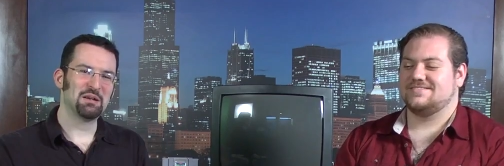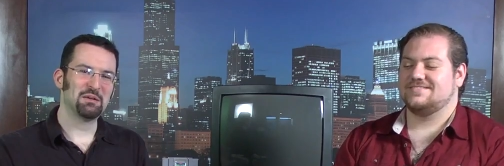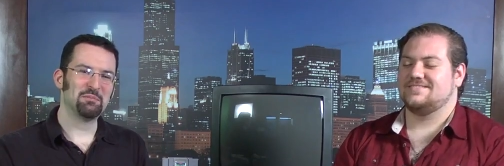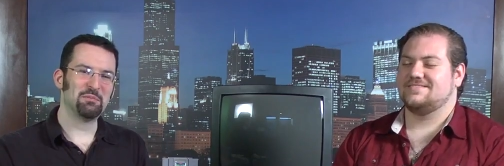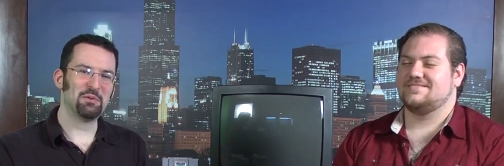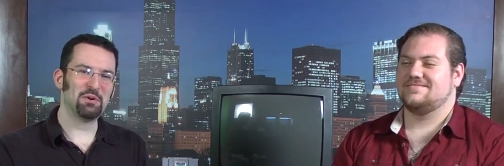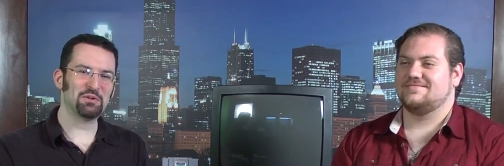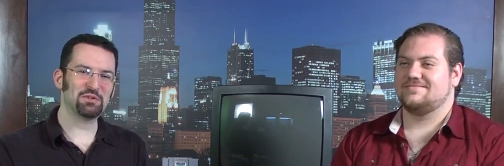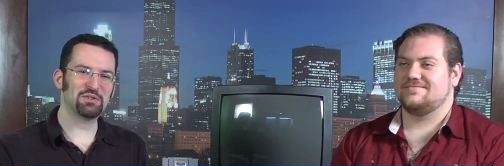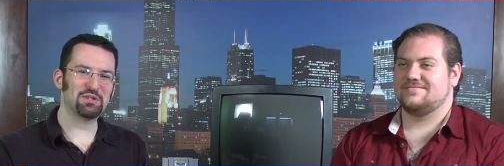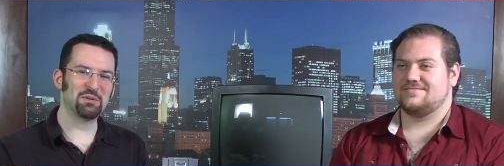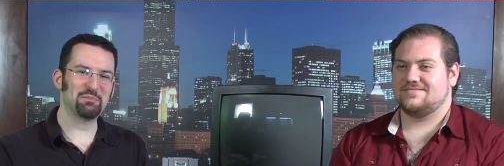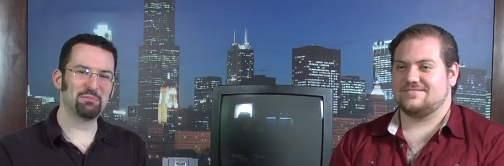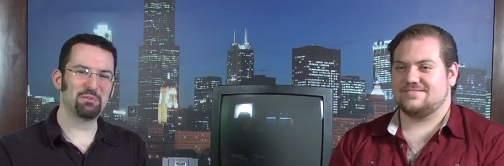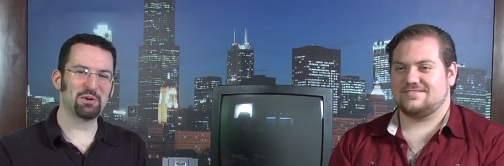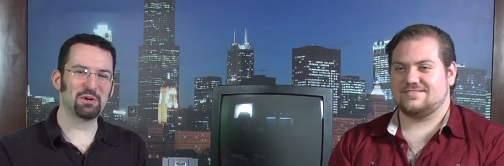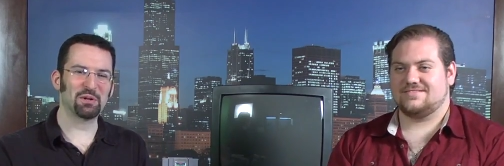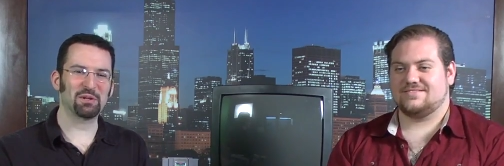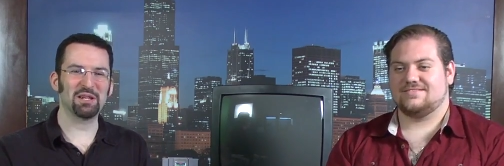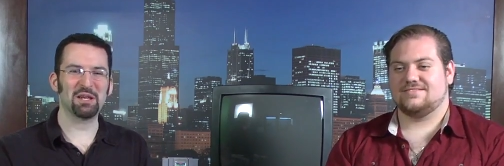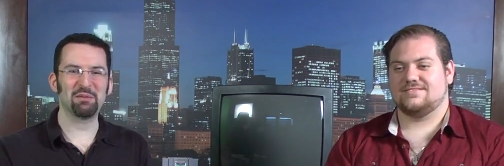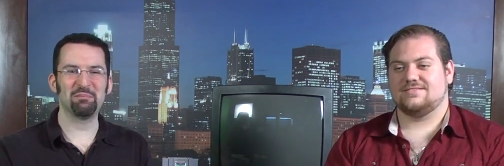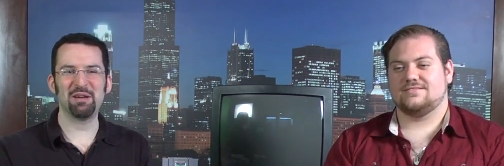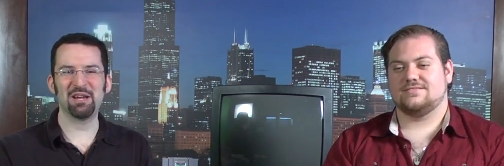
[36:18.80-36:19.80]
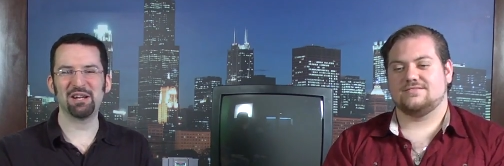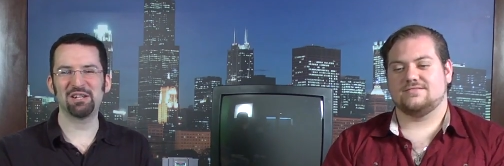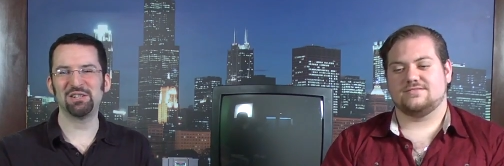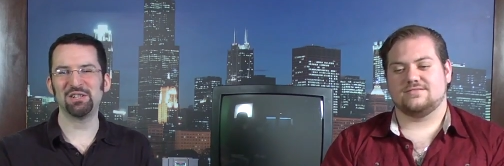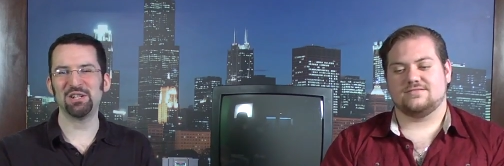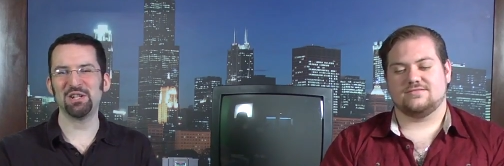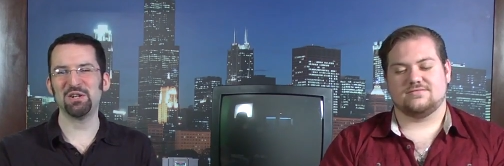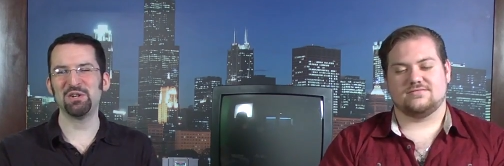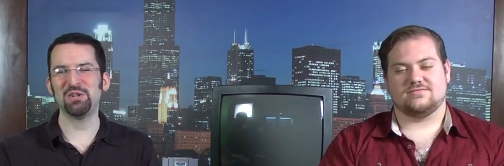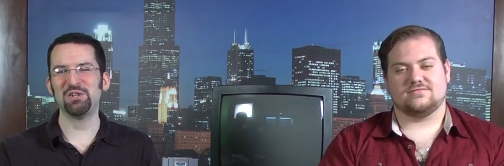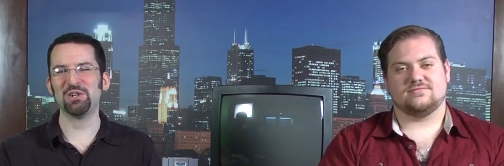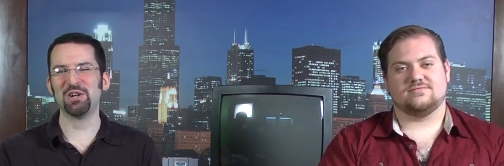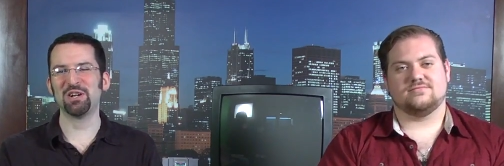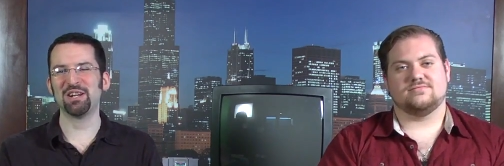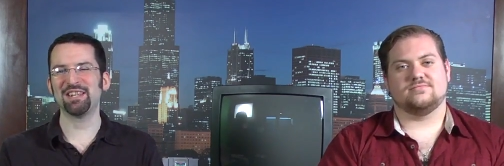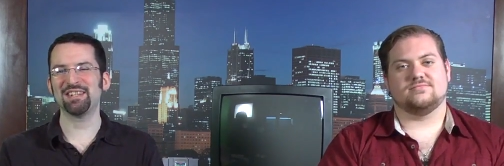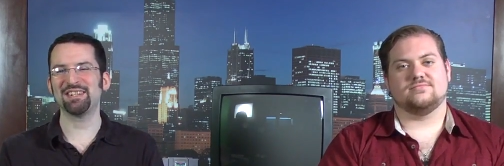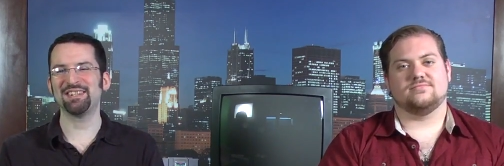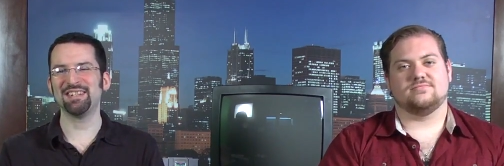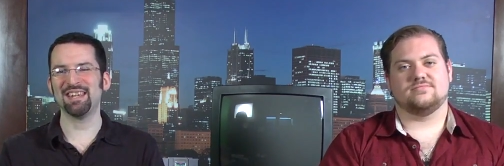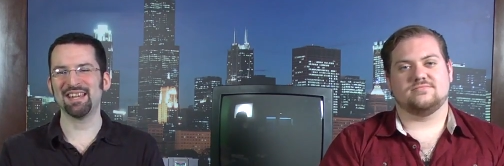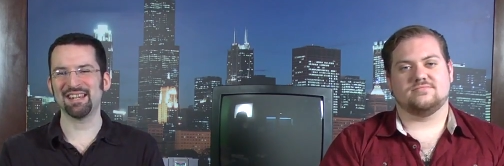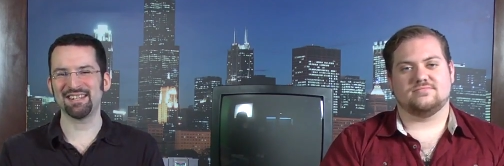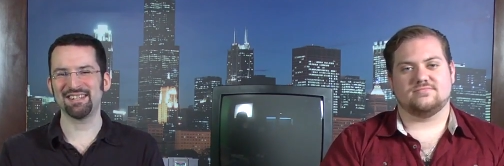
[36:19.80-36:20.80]
Speaker 1: most importantly, make sure you join us
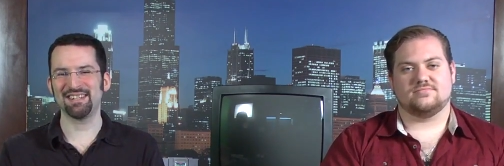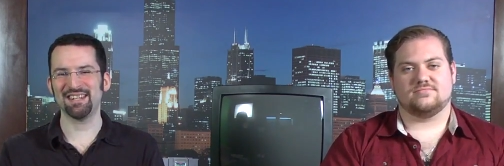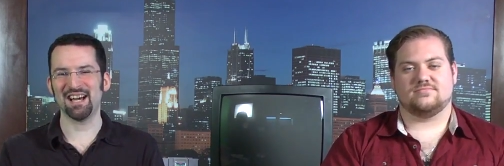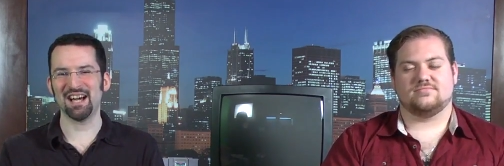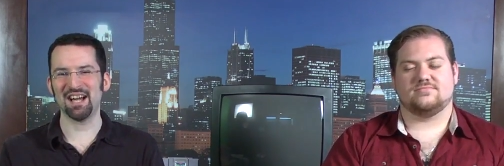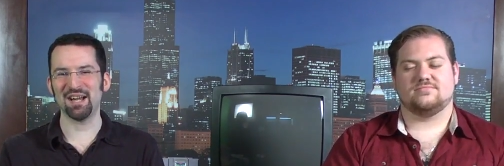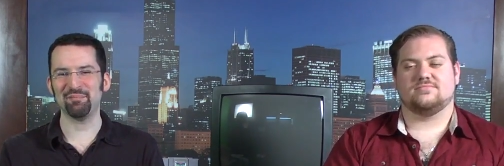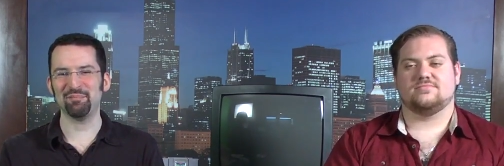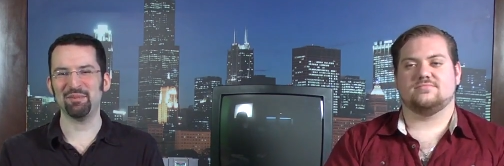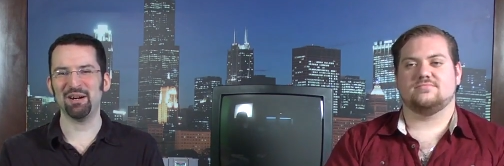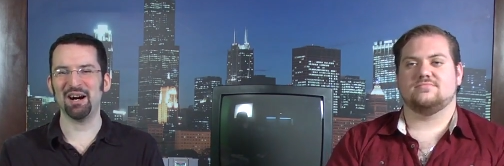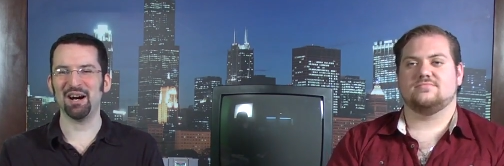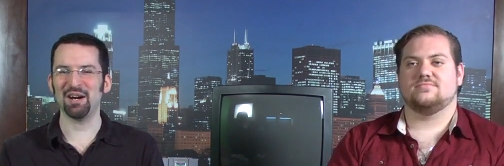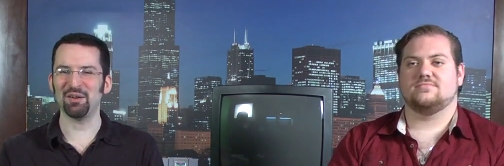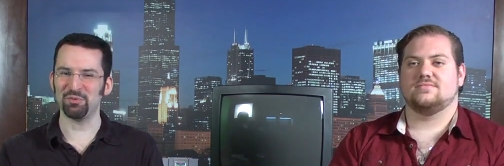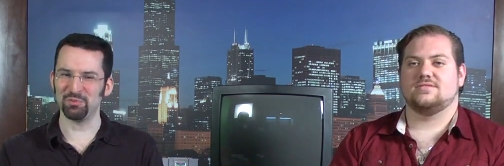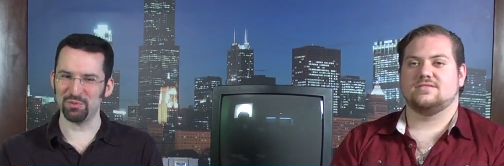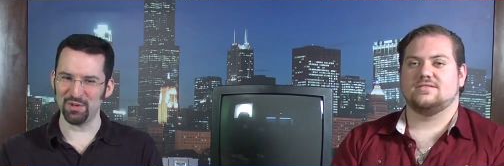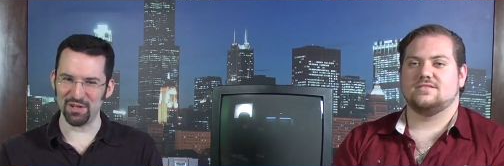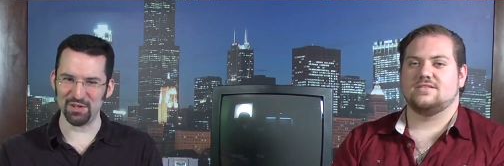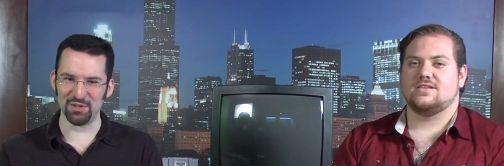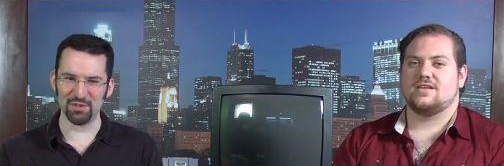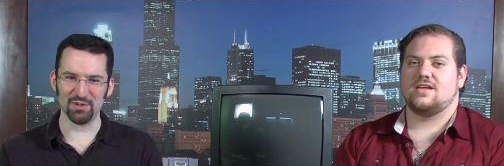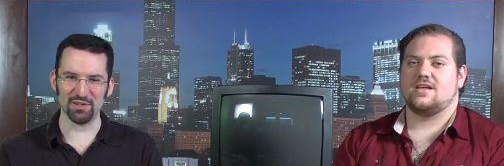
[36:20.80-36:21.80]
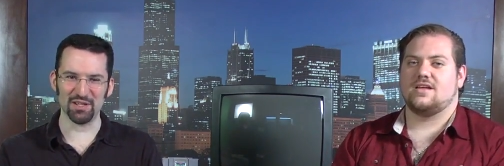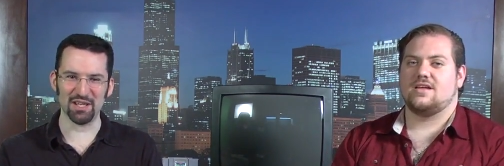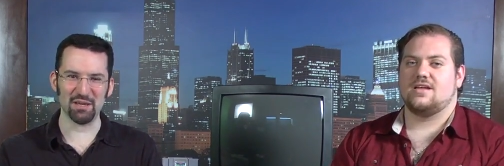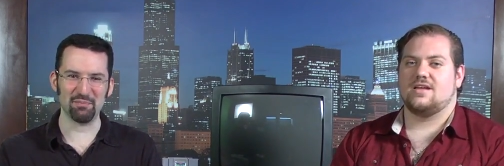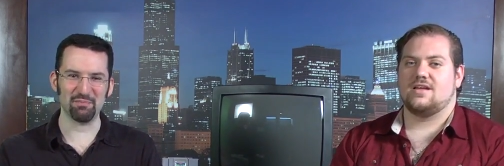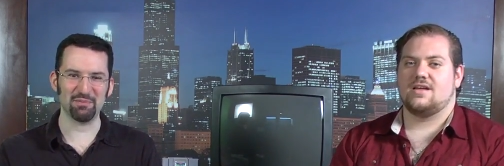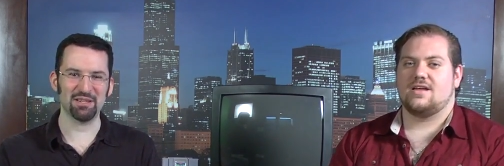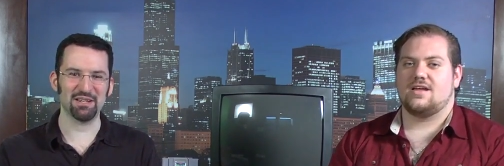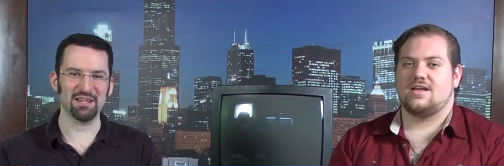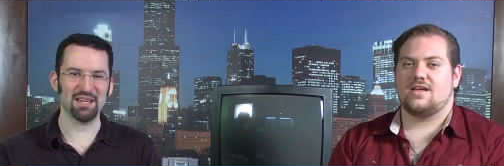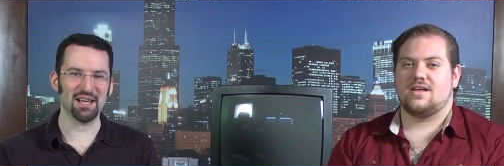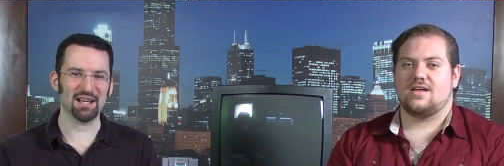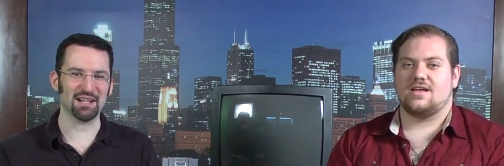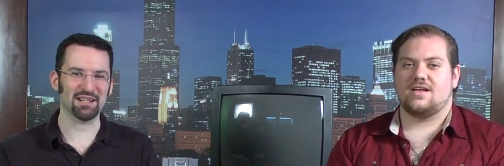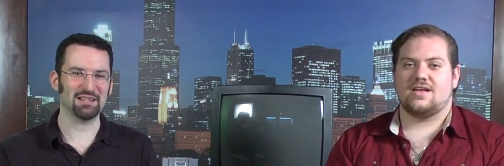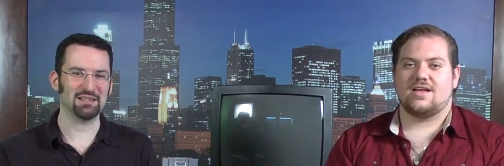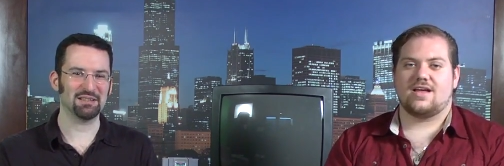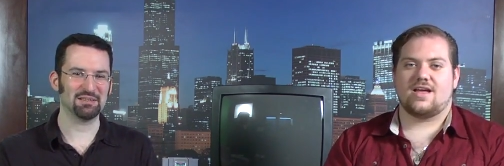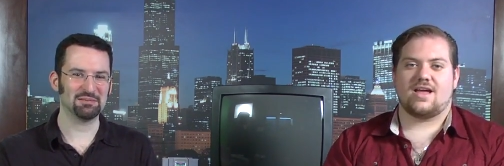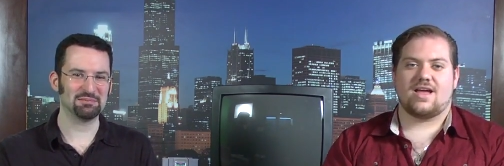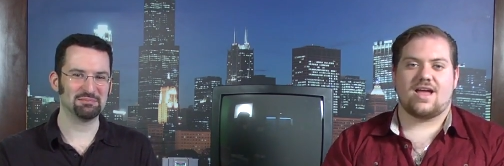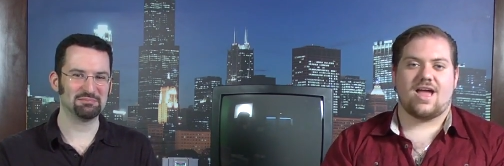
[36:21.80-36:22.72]
next time on Retro Game Connect.